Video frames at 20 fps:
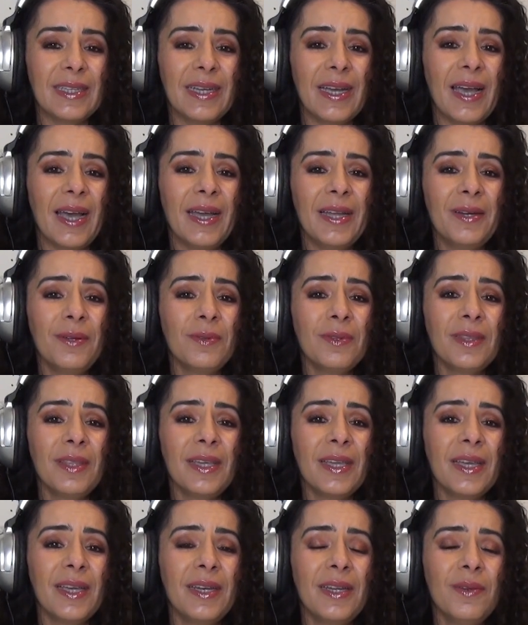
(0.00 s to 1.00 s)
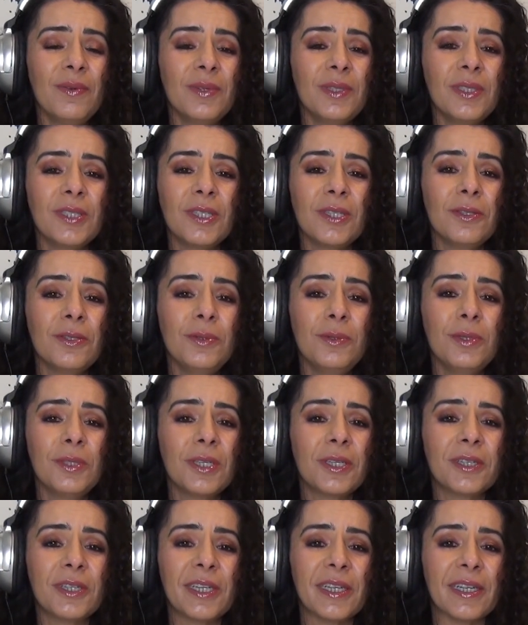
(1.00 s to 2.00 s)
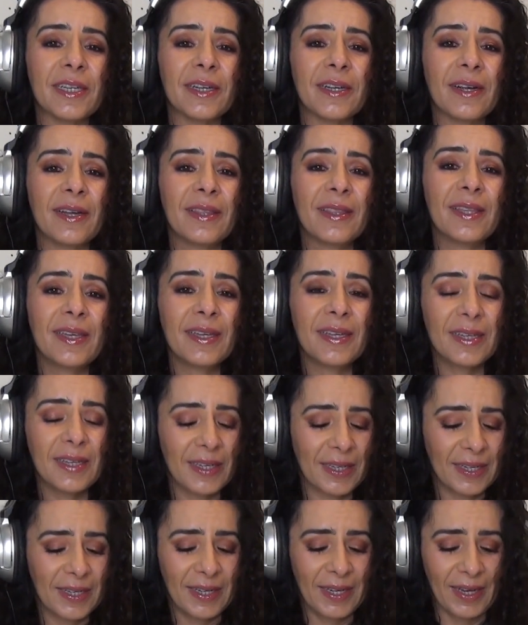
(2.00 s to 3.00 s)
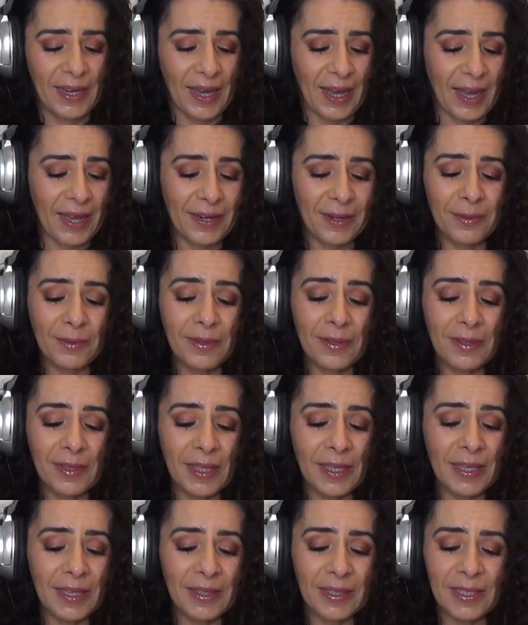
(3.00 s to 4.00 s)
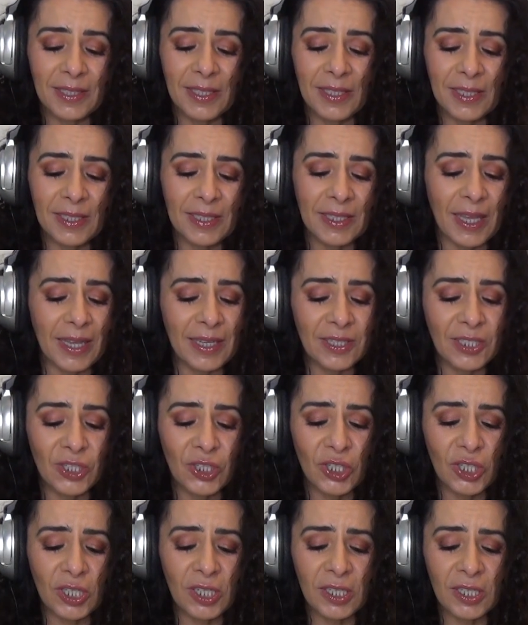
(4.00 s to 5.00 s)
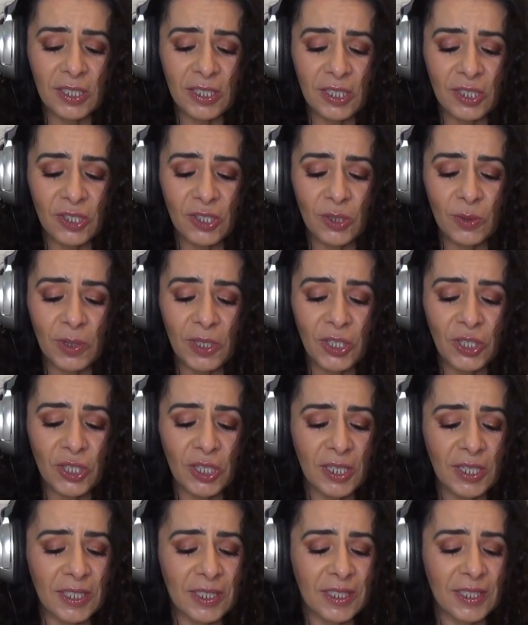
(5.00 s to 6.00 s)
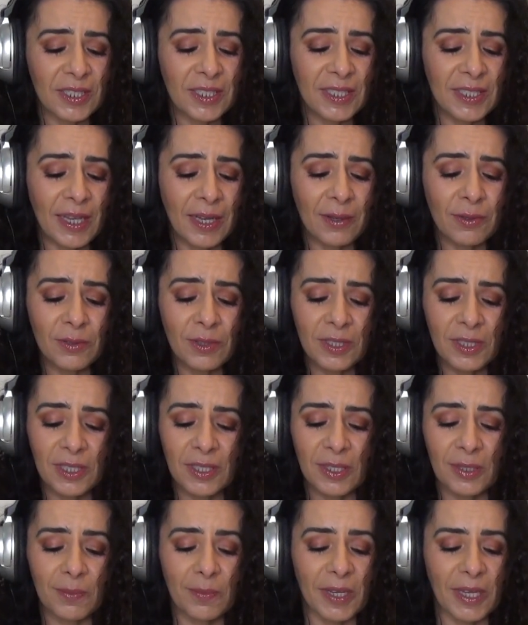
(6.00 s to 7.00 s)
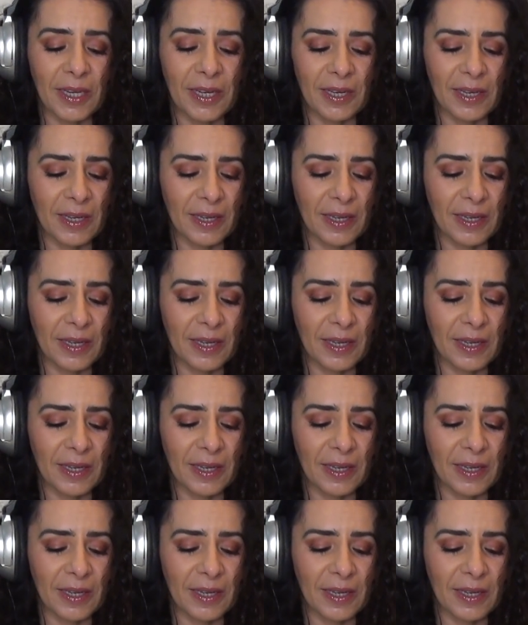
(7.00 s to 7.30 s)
I don't think anyone's a loser here. I don't think this is as shitty a situation as it sounds to be.